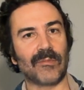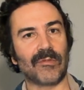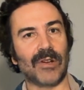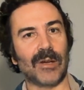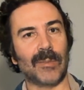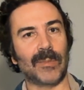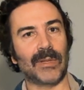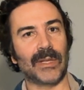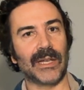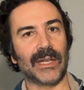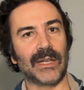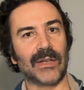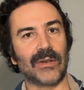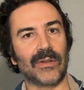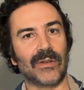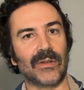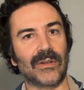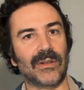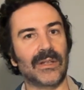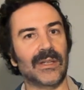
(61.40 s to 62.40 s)
properly,
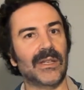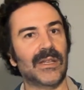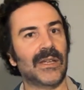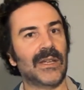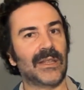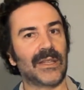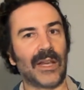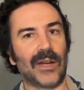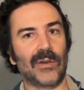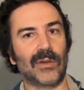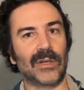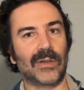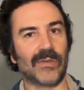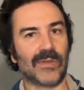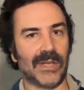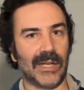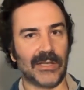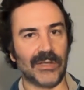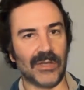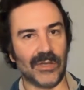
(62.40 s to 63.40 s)
or they'd all of a
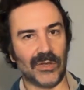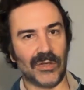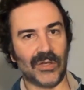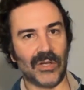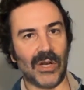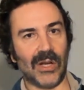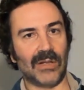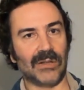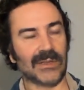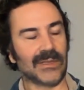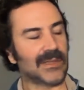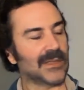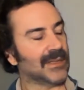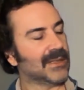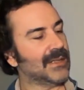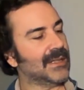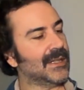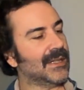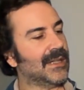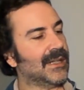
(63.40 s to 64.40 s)
sudden just jolt.
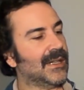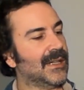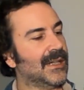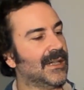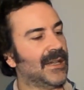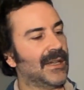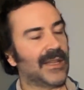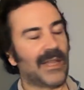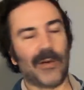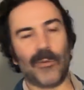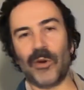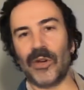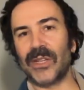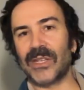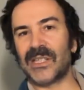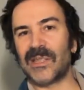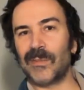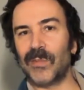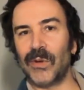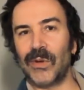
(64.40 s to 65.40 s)
They
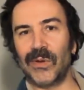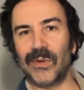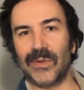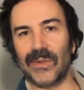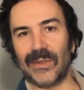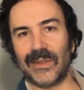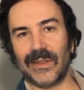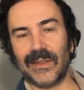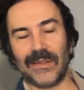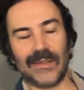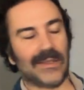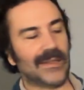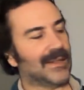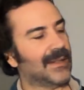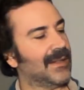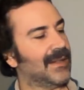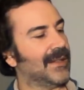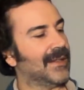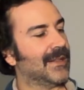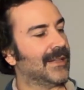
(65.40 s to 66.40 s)
weren't smooth,
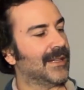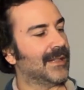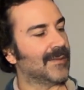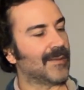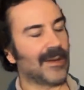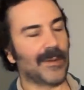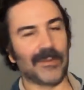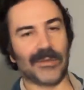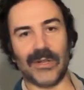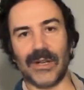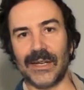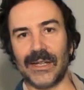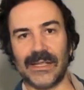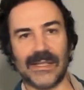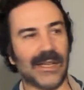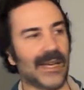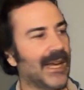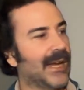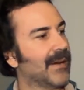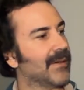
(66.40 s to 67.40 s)
is what I'm trying to
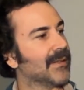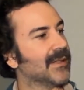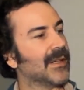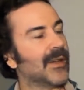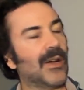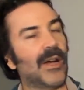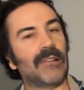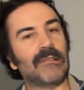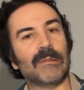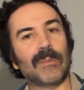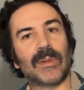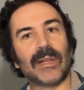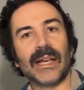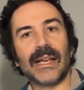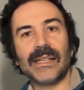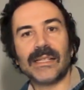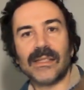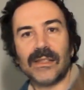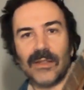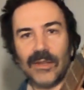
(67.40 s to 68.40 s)
say. So I
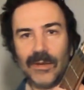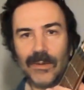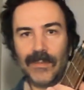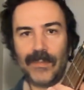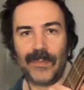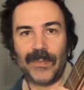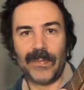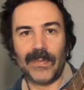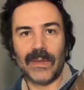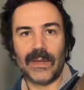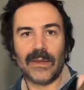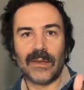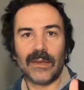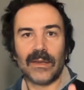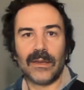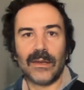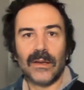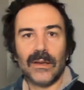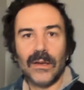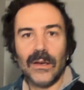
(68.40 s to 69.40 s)
replaced them
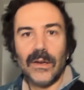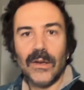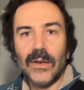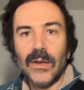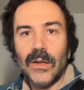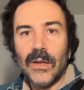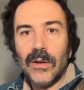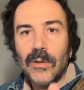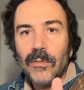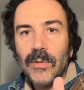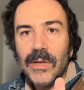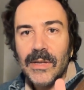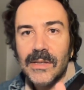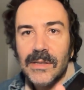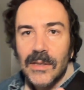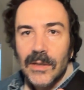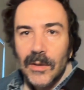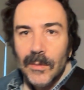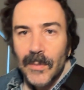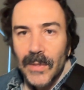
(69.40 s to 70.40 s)
with
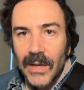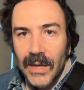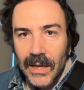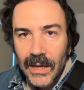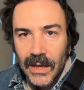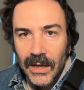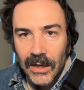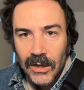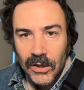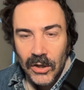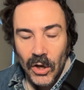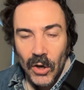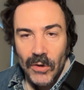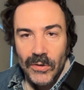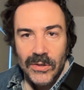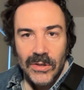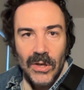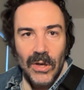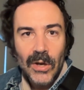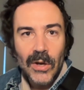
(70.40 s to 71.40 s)
some
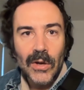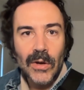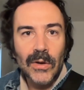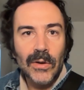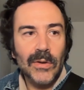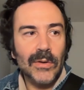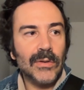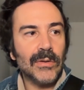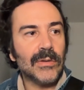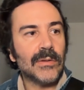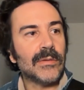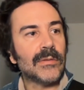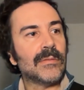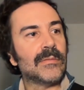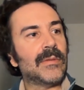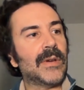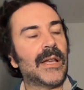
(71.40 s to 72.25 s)
Goto,